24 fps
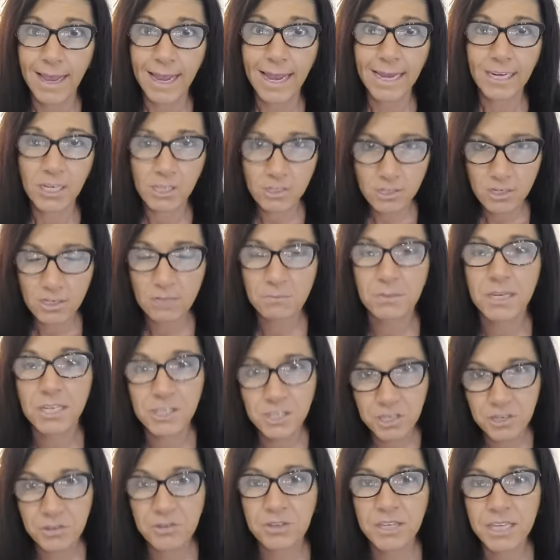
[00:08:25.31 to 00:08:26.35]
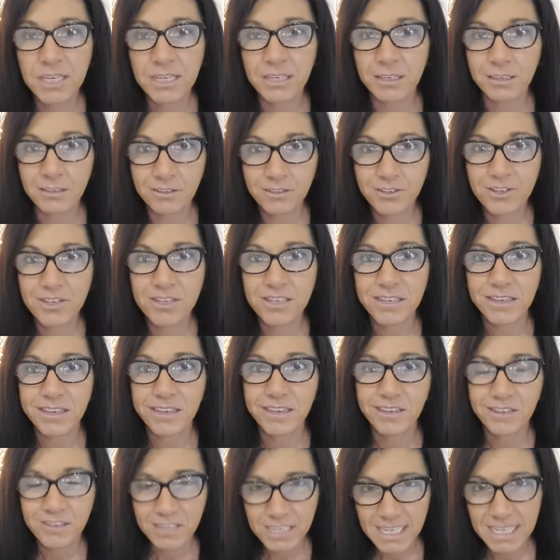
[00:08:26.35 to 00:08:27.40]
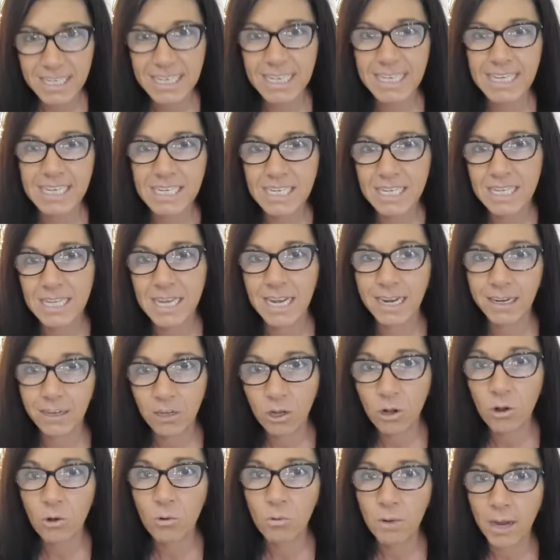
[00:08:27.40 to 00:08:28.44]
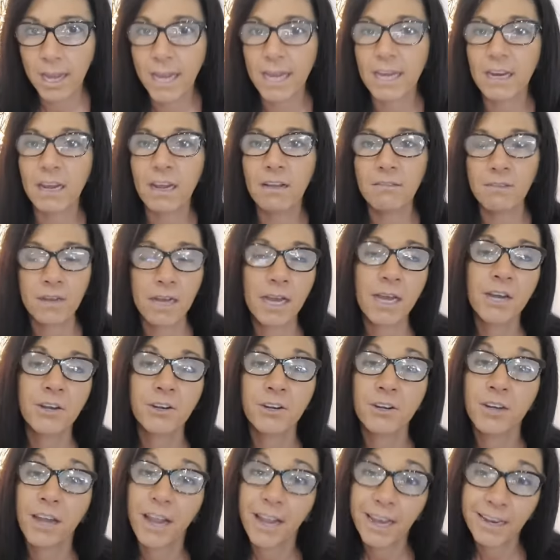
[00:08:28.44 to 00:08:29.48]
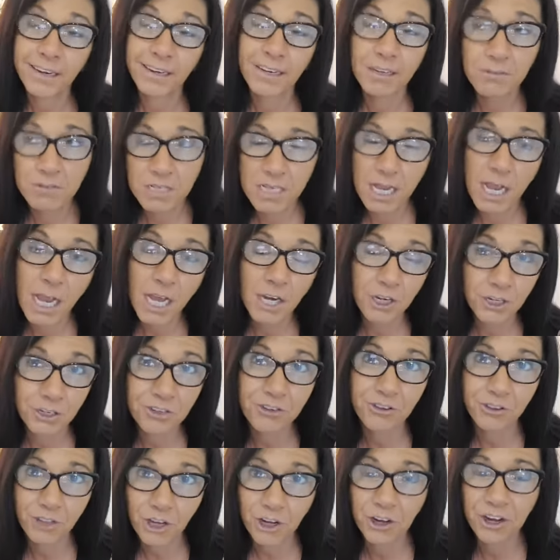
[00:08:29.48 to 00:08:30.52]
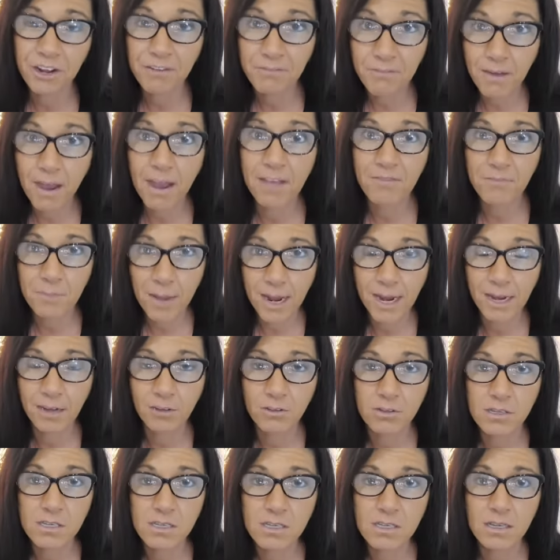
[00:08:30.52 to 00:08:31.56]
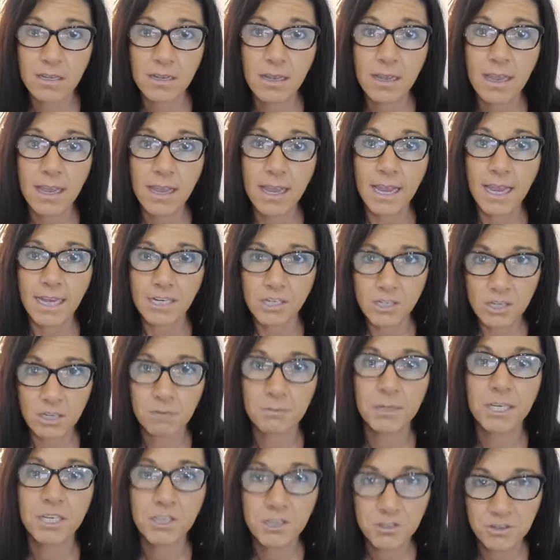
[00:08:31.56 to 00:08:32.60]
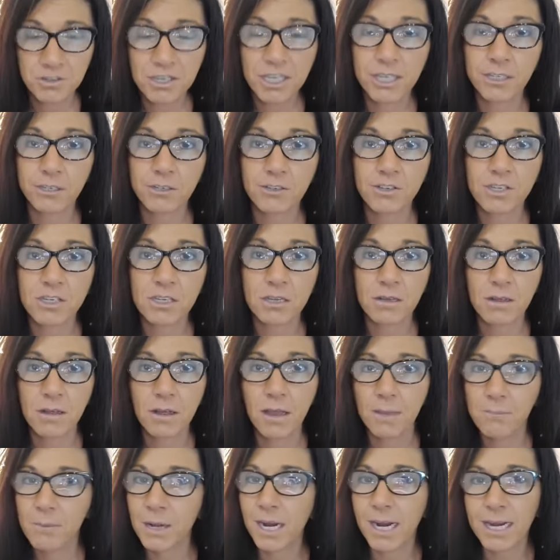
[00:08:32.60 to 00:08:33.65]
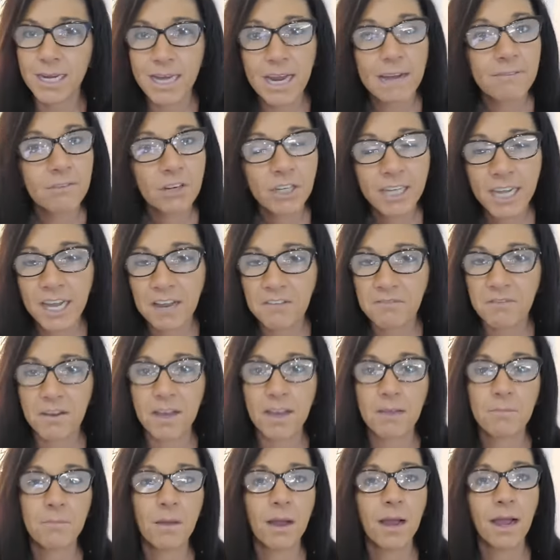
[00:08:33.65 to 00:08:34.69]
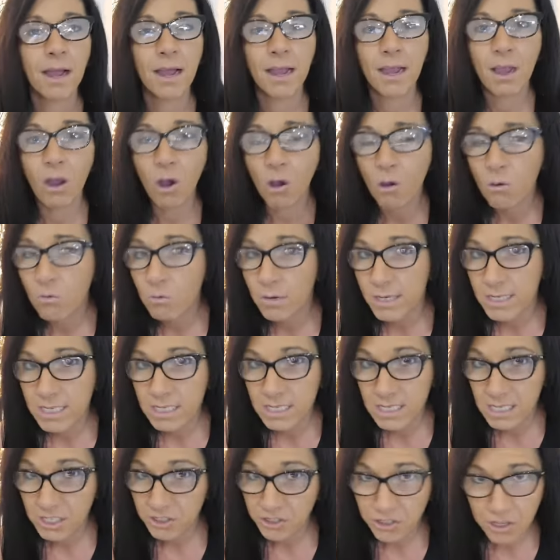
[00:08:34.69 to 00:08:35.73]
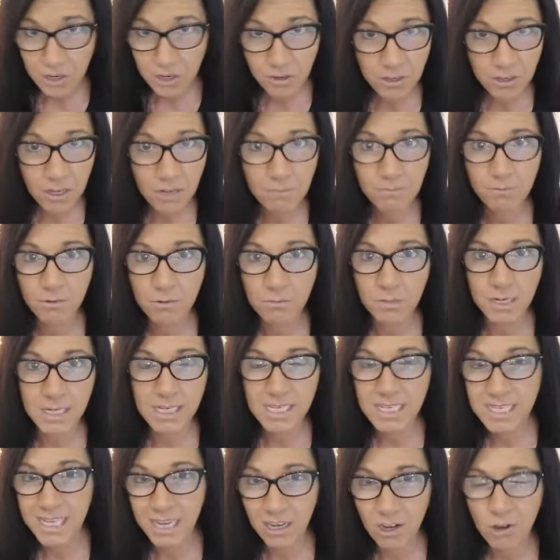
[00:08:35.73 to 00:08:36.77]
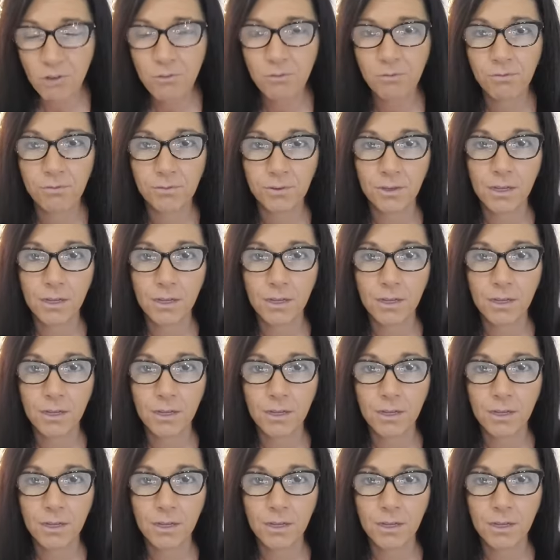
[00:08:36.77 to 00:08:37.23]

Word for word: And it took me two years to get to that goal weight of 100, and it was 135 pounds. It took me two years. But I never gave up. I always showed up for myself.